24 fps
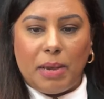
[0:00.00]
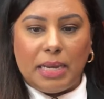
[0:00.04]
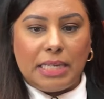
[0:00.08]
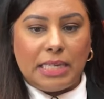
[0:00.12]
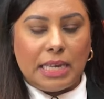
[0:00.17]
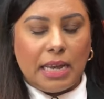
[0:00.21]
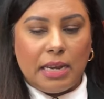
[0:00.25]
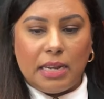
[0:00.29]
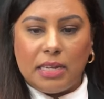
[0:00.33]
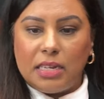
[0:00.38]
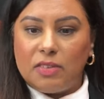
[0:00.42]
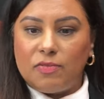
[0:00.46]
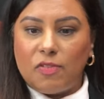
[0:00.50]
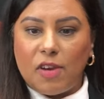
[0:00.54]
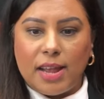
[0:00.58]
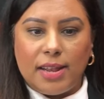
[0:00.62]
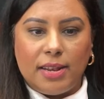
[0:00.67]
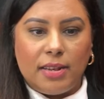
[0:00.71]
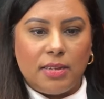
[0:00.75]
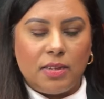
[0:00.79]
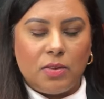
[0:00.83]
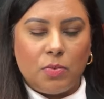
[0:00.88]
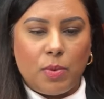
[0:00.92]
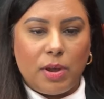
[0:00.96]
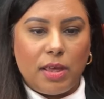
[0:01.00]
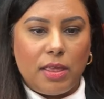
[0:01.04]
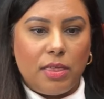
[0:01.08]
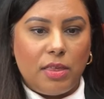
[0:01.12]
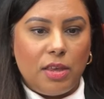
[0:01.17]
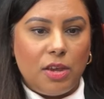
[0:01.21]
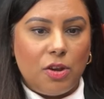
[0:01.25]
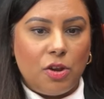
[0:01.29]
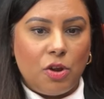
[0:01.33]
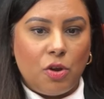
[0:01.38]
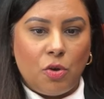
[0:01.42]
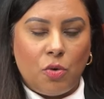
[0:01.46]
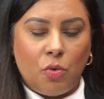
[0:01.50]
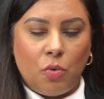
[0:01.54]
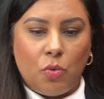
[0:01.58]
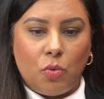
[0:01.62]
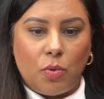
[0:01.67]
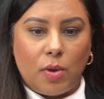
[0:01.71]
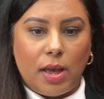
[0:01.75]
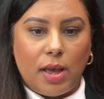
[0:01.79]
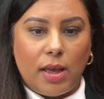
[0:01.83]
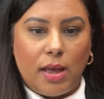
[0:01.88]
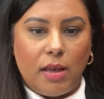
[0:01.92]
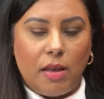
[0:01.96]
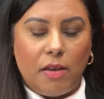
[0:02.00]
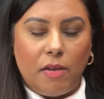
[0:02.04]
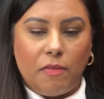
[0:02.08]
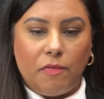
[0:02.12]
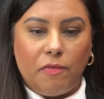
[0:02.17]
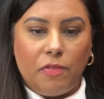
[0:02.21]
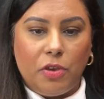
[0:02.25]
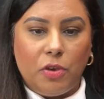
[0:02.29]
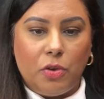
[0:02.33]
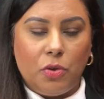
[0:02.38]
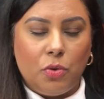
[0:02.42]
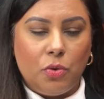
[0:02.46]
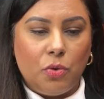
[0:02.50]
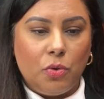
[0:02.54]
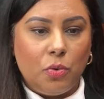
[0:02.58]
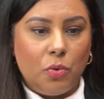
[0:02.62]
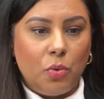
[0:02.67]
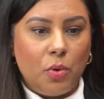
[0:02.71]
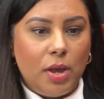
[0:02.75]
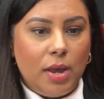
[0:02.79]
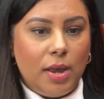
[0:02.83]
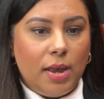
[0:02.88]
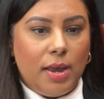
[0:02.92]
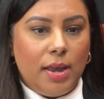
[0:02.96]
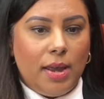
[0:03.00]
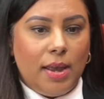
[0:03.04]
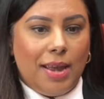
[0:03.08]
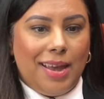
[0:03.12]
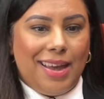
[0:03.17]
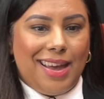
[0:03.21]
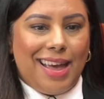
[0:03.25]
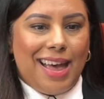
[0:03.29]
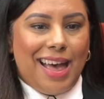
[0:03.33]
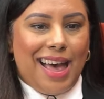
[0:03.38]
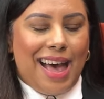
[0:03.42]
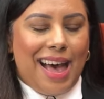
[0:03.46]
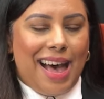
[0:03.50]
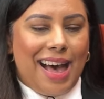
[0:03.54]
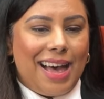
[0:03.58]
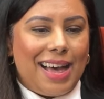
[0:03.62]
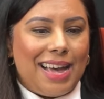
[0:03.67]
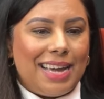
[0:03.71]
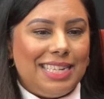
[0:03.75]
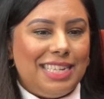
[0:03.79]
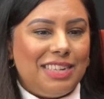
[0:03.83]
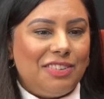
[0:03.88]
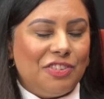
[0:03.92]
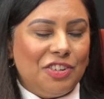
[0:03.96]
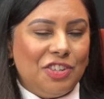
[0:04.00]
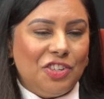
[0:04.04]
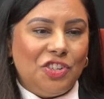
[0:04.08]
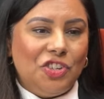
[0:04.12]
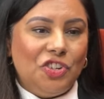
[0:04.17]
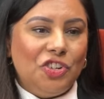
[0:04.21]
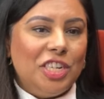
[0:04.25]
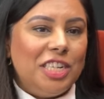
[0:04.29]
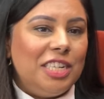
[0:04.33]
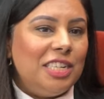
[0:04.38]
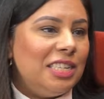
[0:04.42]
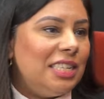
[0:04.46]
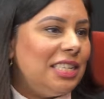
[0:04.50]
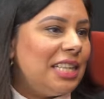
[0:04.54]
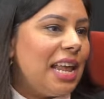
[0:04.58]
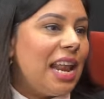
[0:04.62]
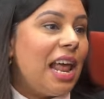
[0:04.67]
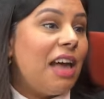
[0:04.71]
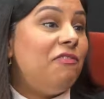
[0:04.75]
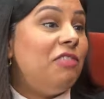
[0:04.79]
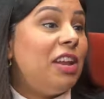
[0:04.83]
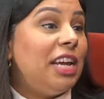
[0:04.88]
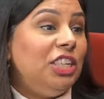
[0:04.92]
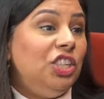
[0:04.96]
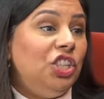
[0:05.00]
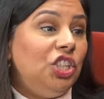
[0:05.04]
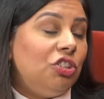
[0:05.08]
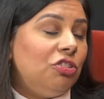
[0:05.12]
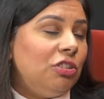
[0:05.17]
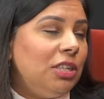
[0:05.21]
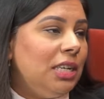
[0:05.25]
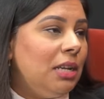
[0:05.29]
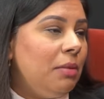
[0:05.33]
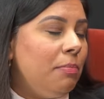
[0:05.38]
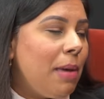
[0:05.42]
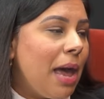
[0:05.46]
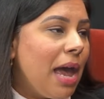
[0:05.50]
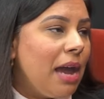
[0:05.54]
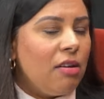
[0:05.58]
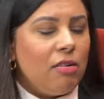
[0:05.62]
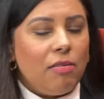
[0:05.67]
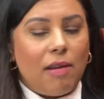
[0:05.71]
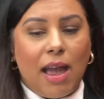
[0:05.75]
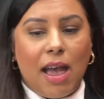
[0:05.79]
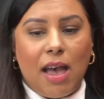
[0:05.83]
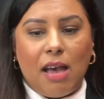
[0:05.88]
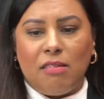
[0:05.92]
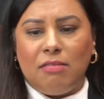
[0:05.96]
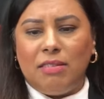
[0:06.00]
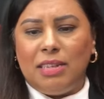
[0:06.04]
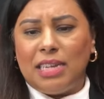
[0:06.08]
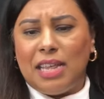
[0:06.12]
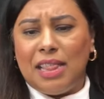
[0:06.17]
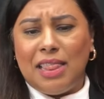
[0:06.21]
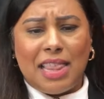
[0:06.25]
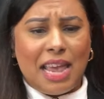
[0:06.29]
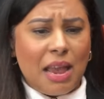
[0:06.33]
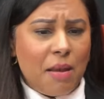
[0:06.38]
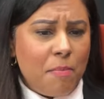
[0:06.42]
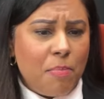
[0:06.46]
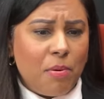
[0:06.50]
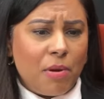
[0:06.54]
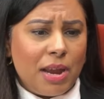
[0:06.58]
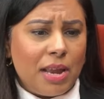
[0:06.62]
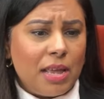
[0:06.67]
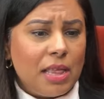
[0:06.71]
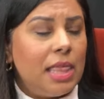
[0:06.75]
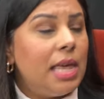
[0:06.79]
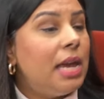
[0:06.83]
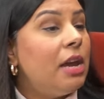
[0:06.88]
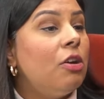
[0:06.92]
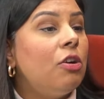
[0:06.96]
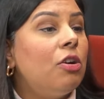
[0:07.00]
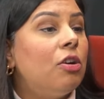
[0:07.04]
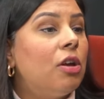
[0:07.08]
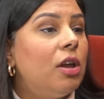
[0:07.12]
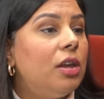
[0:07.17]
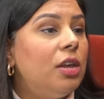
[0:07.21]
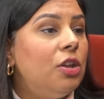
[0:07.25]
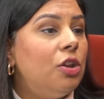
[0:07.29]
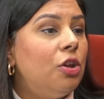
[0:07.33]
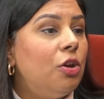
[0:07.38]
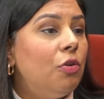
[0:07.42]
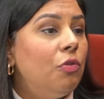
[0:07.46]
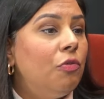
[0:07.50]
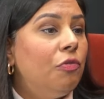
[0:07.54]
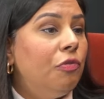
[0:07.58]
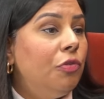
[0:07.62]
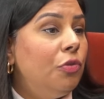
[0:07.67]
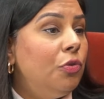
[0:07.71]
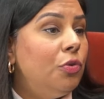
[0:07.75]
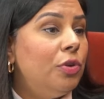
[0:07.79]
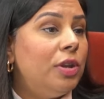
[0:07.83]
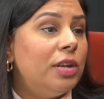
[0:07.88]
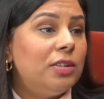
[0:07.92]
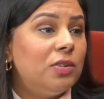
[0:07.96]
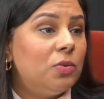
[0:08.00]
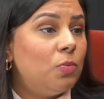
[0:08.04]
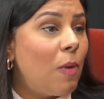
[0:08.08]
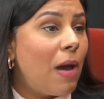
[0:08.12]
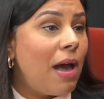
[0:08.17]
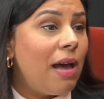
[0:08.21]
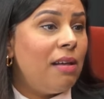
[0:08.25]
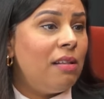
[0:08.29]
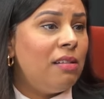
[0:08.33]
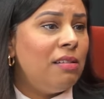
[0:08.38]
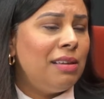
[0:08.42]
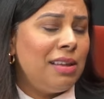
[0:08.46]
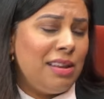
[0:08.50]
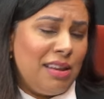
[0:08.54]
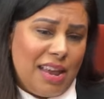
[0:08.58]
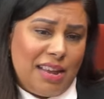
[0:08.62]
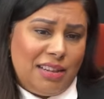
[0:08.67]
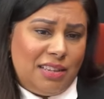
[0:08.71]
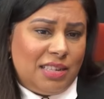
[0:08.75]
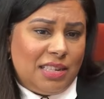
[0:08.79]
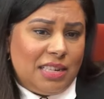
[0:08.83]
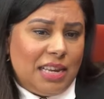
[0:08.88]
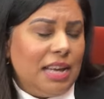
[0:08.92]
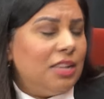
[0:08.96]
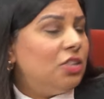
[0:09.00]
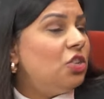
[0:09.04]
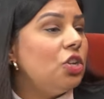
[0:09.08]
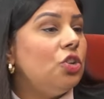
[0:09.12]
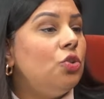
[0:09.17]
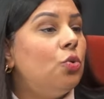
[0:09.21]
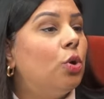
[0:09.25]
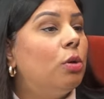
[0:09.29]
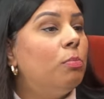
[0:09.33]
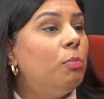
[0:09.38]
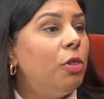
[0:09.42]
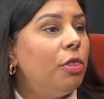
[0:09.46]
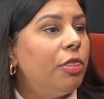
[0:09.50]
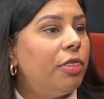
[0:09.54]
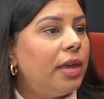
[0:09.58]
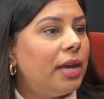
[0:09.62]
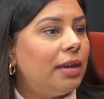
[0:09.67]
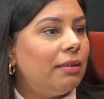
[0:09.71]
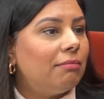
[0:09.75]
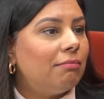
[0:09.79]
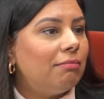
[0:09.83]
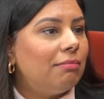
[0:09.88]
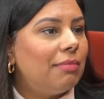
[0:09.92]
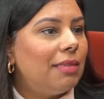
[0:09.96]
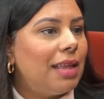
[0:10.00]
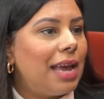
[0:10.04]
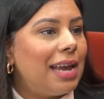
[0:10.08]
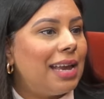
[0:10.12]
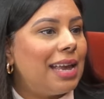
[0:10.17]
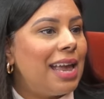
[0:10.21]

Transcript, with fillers: my son is friends with you know a few uh, different students that have Nigerian background and they bring their you know food as well and it's it's a normal thing like